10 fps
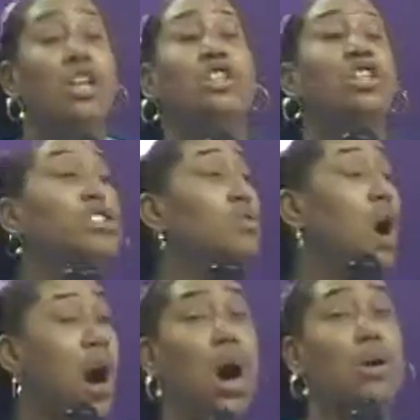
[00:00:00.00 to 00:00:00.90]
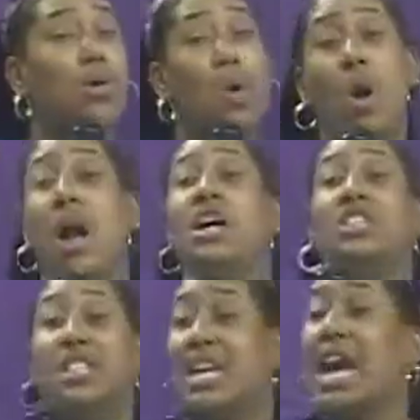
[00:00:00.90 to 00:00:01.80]
She too hardcore.
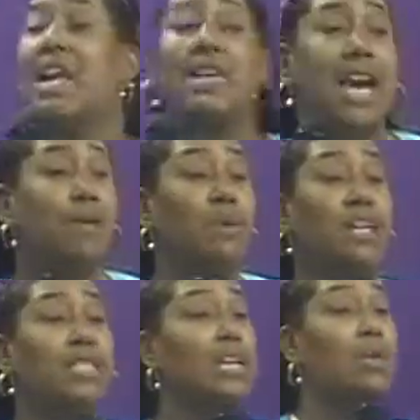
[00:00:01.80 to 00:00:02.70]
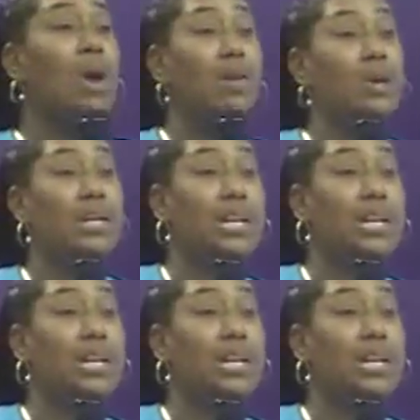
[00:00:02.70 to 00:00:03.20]
She ain't letting us get away with